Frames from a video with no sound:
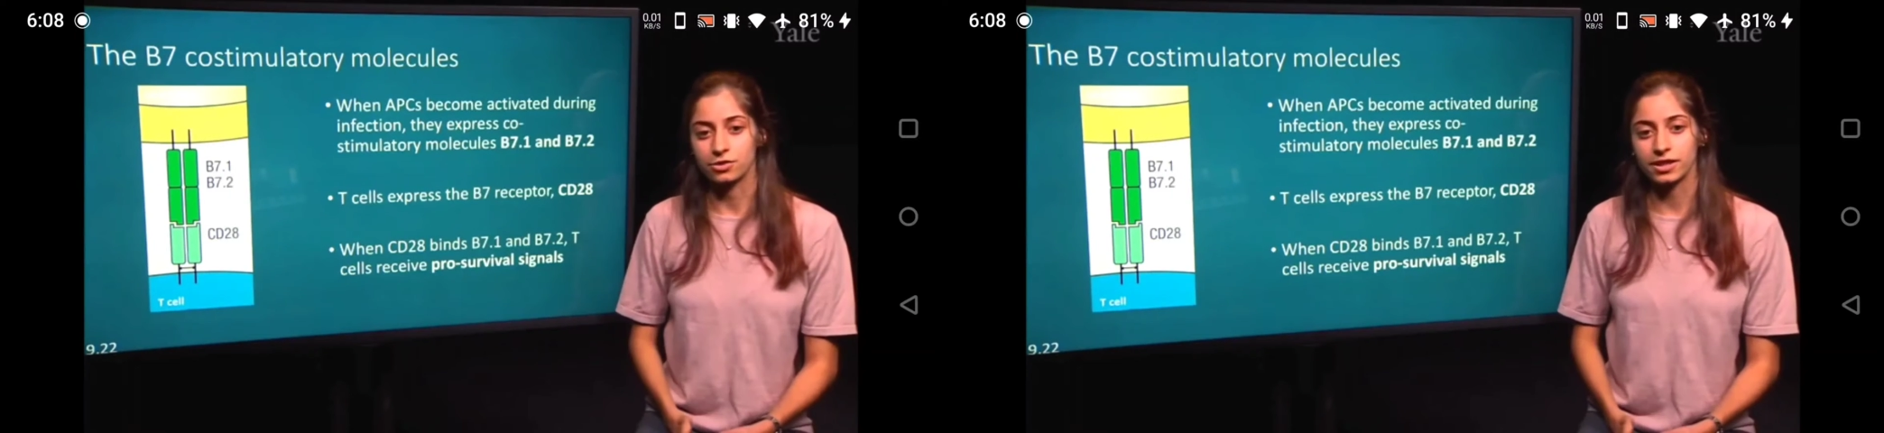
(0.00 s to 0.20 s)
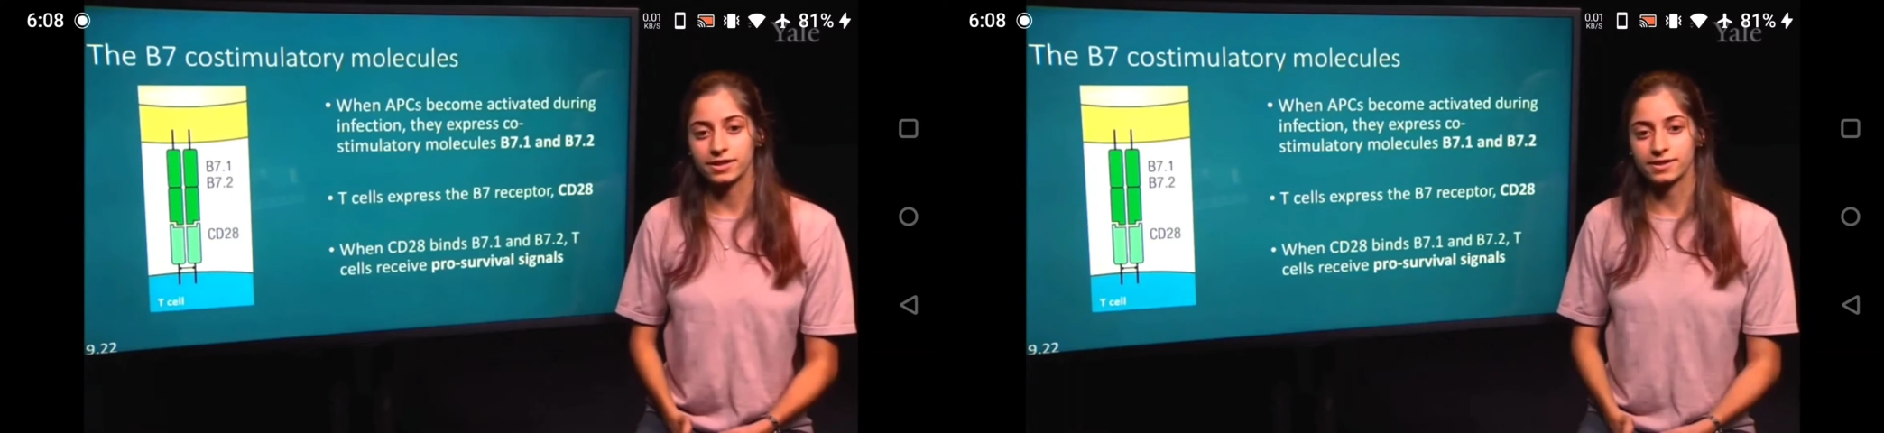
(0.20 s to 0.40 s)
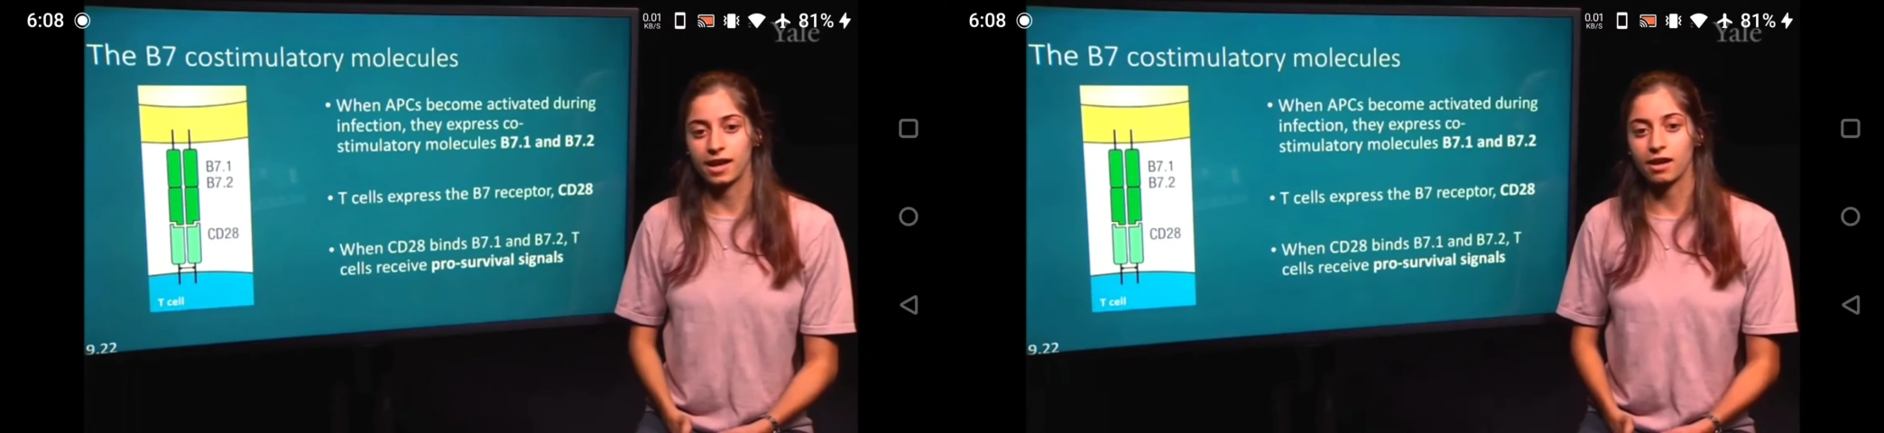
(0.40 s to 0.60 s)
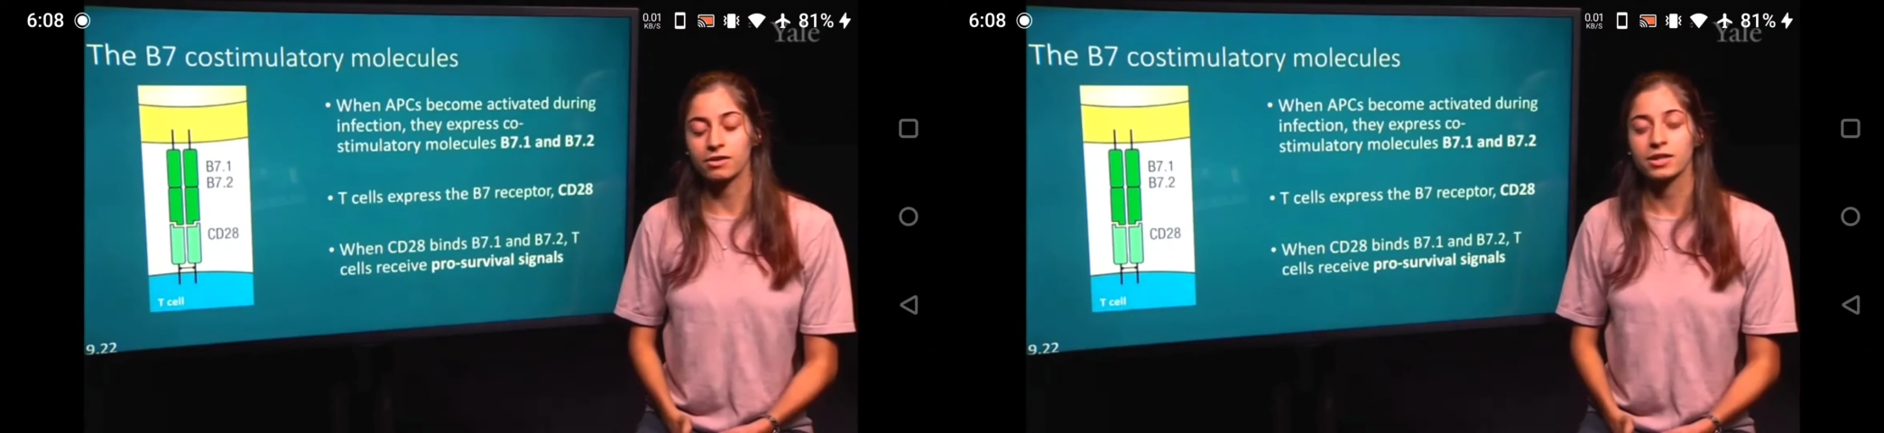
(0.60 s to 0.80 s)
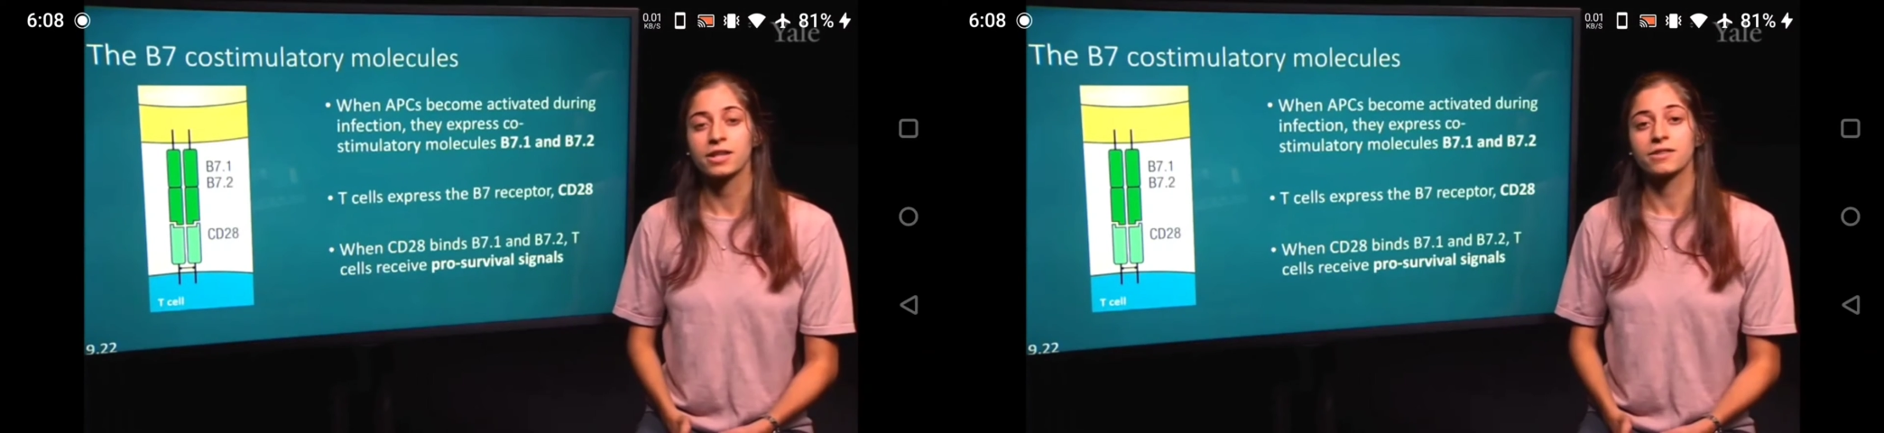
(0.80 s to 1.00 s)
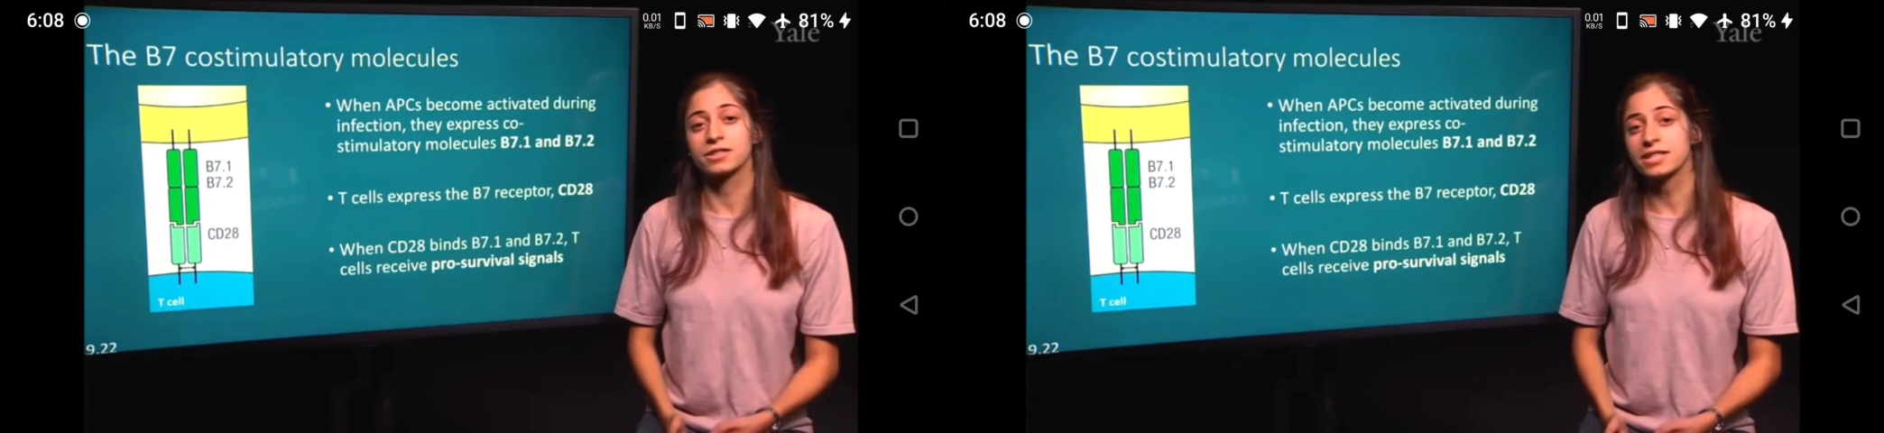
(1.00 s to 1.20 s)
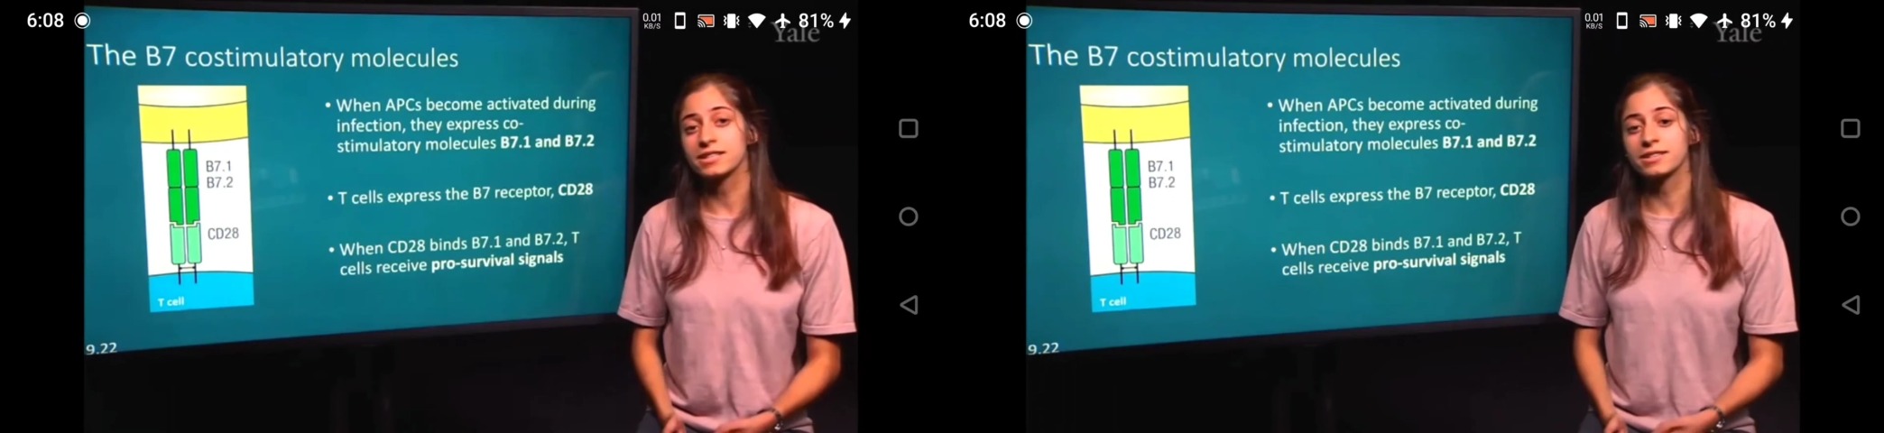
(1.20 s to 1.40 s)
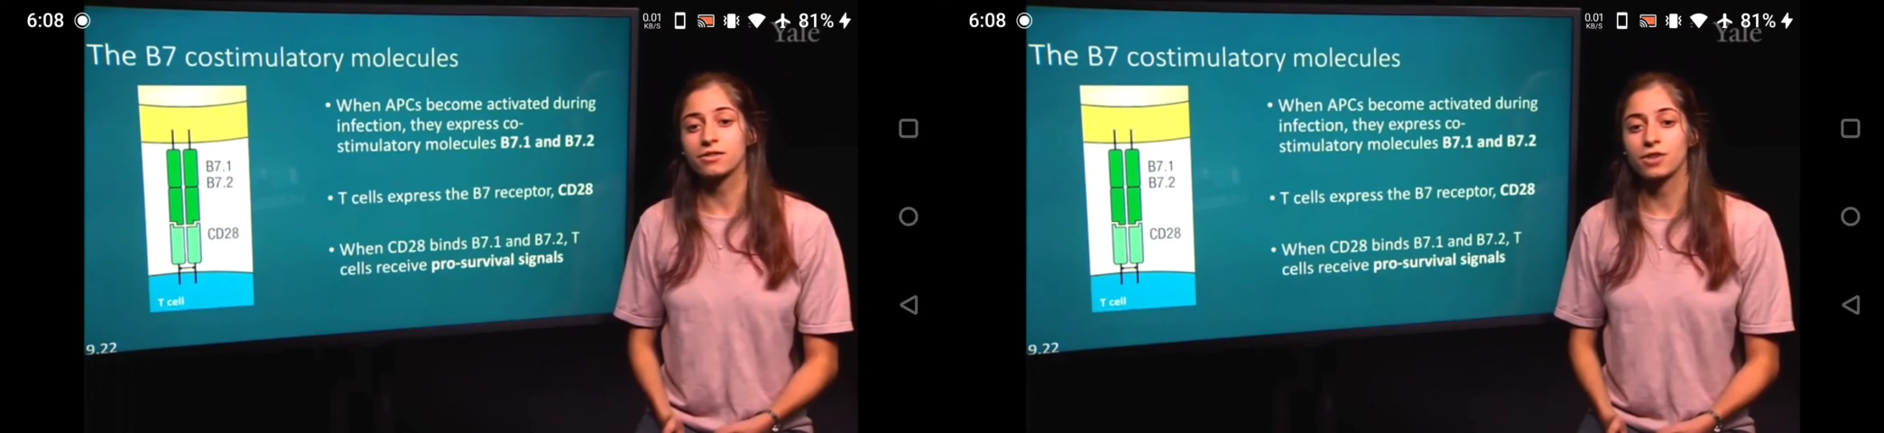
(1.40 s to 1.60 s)
able to survive
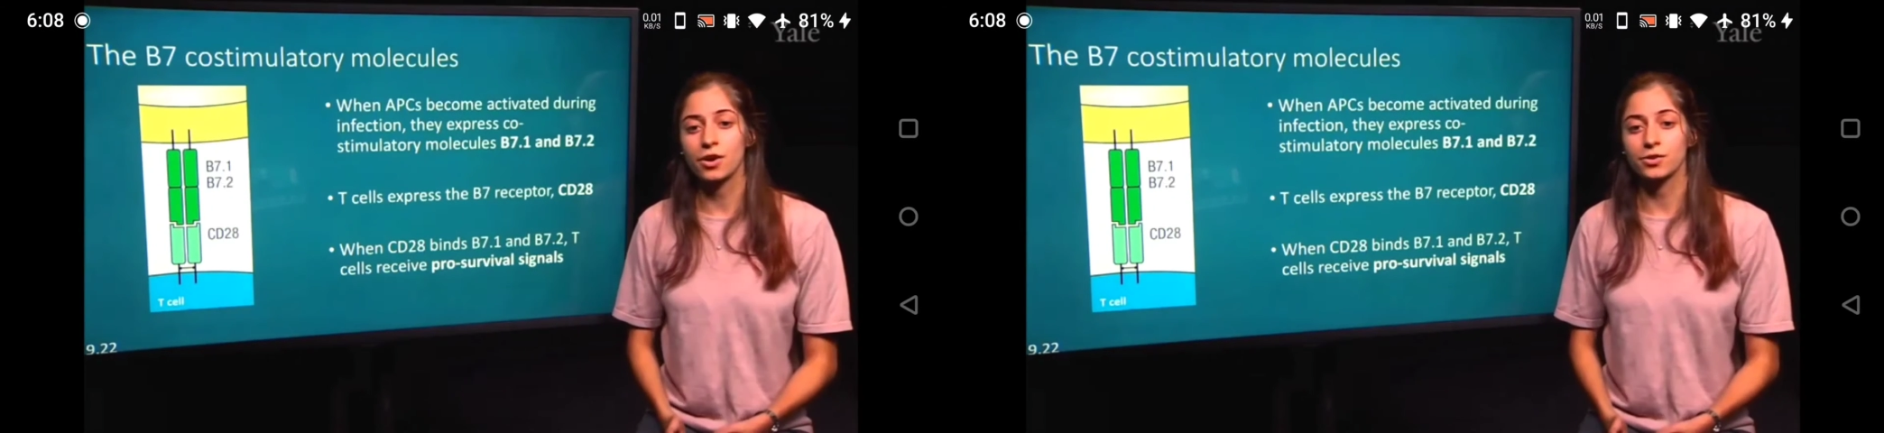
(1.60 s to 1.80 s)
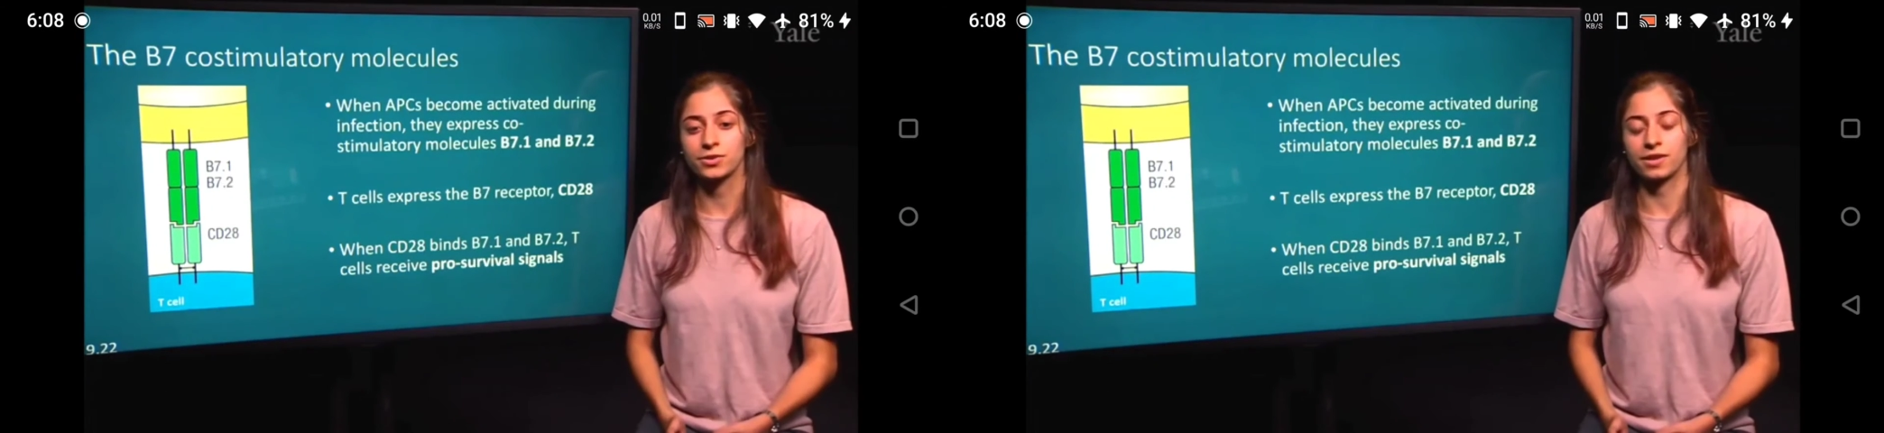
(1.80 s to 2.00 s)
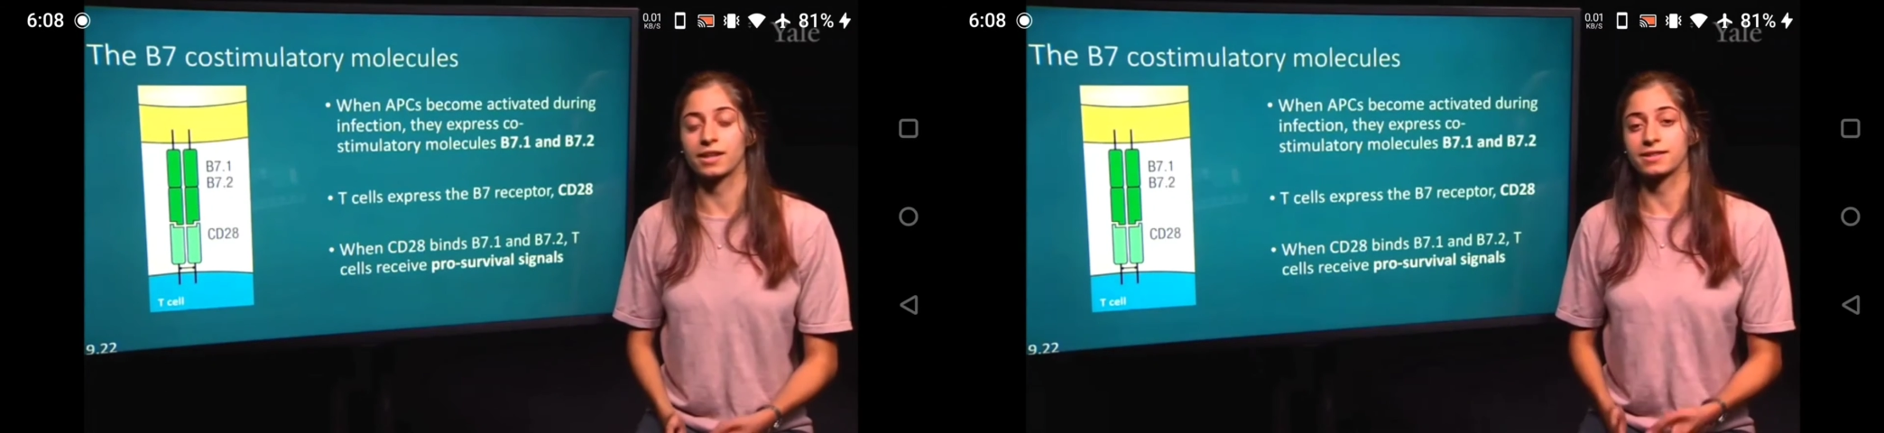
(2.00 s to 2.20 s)
and move forward.